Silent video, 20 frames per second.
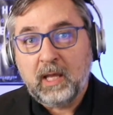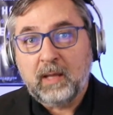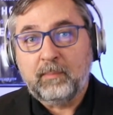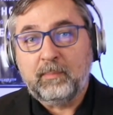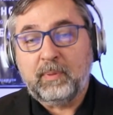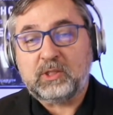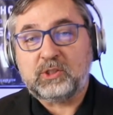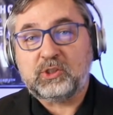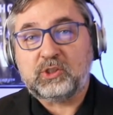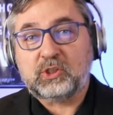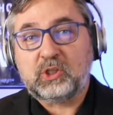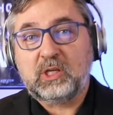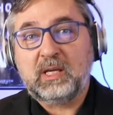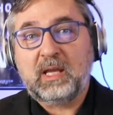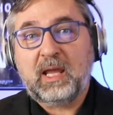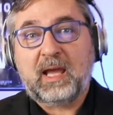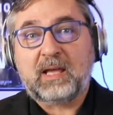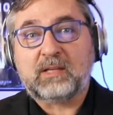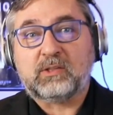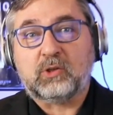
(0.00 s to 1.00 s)
but she
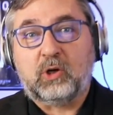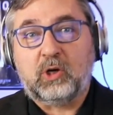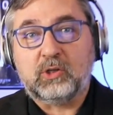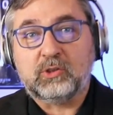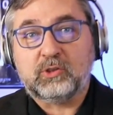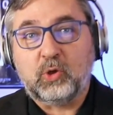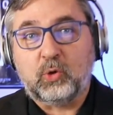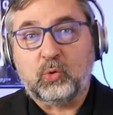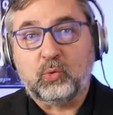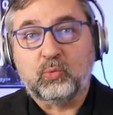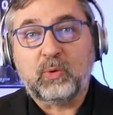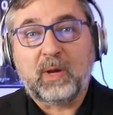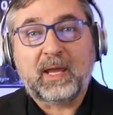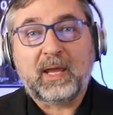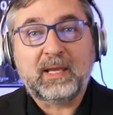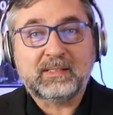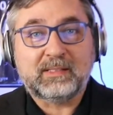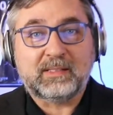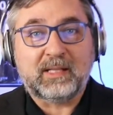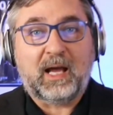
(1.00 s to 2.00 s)
has also
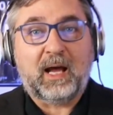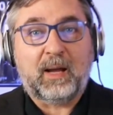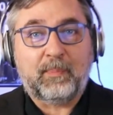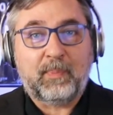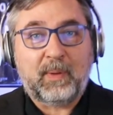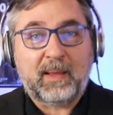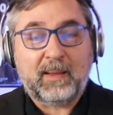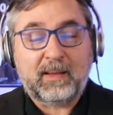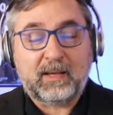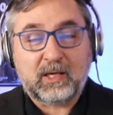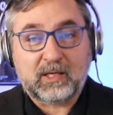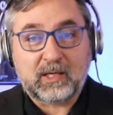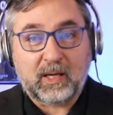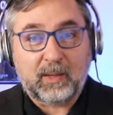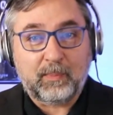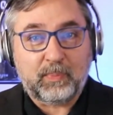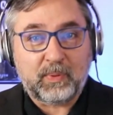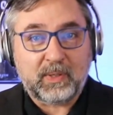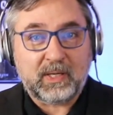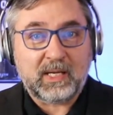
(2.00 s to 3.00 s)
raised up a
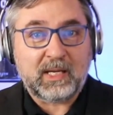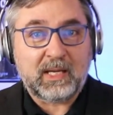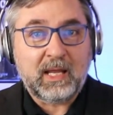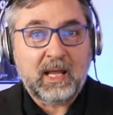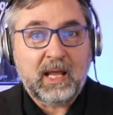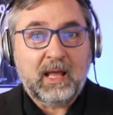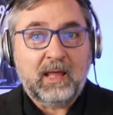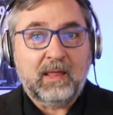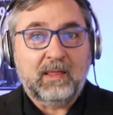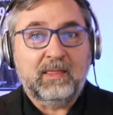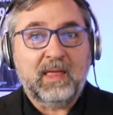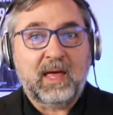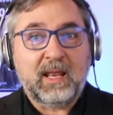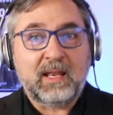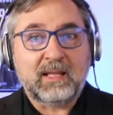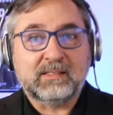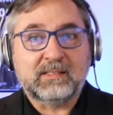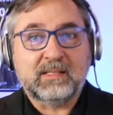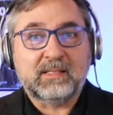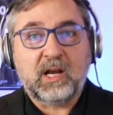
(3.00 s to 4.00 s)
company
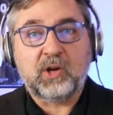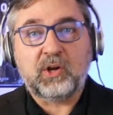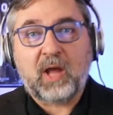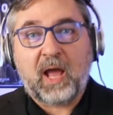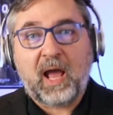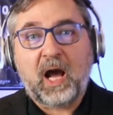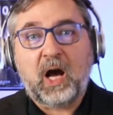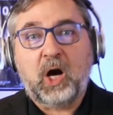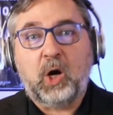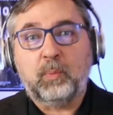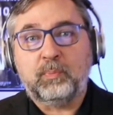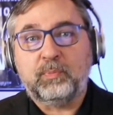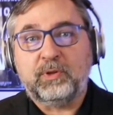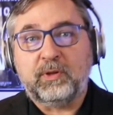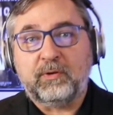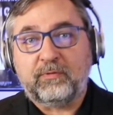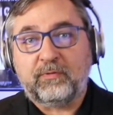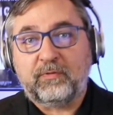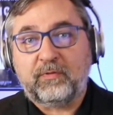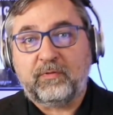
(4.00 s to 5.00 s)
that is there to help
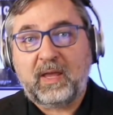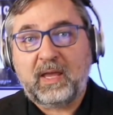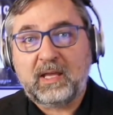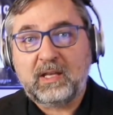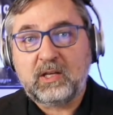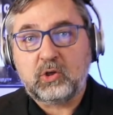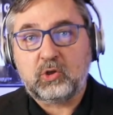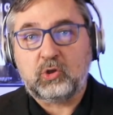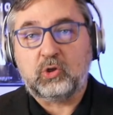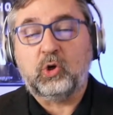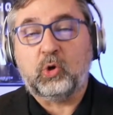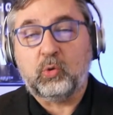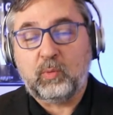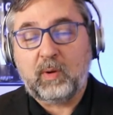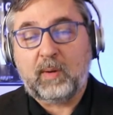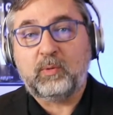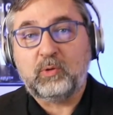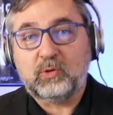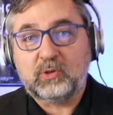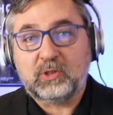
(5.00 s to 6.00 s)
defend your
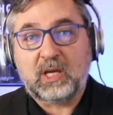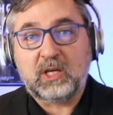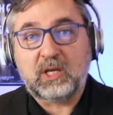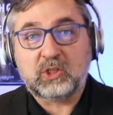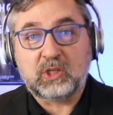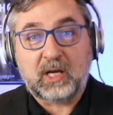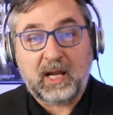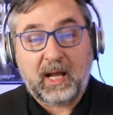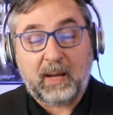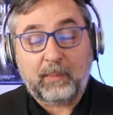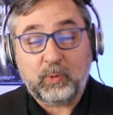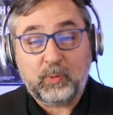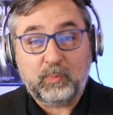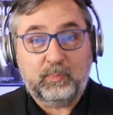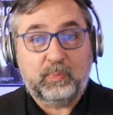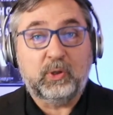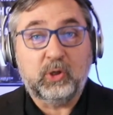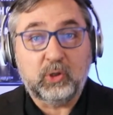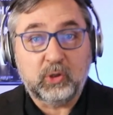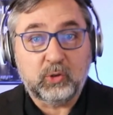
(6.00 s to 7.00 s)
reputation and help you
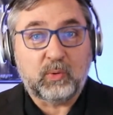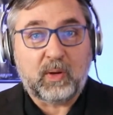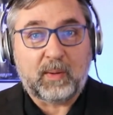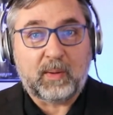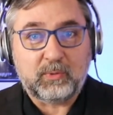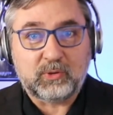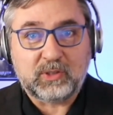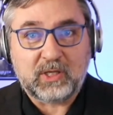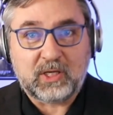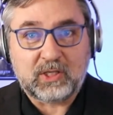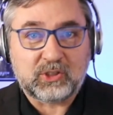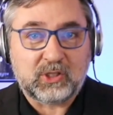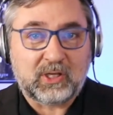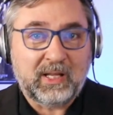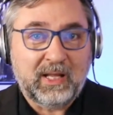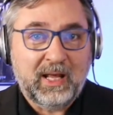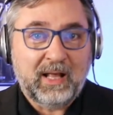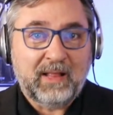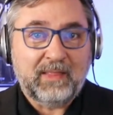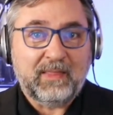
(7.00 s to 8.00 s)
build a reputation
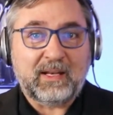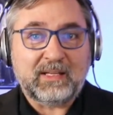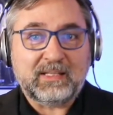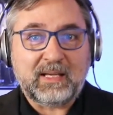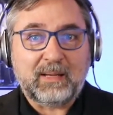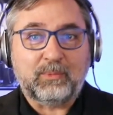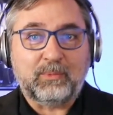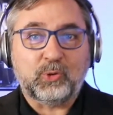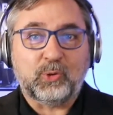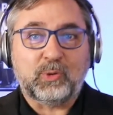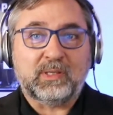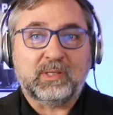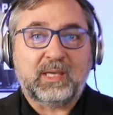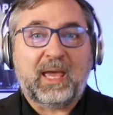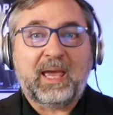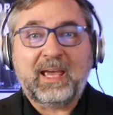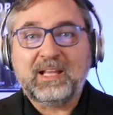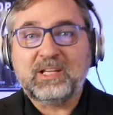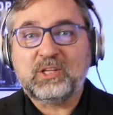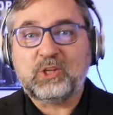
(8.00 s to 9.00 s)
that is able to
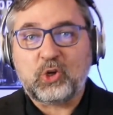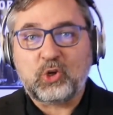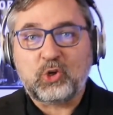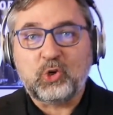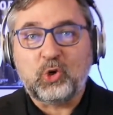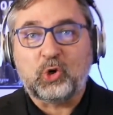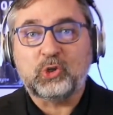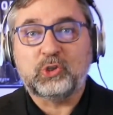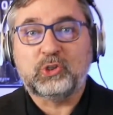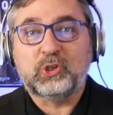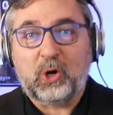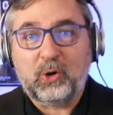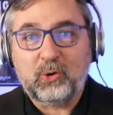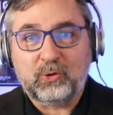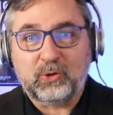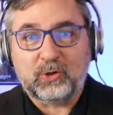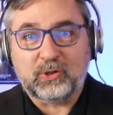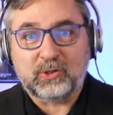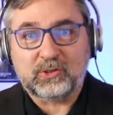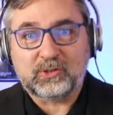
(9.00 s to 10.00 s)
engage your
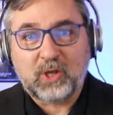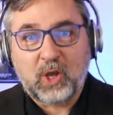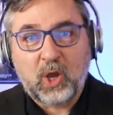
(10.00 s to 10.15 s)
donors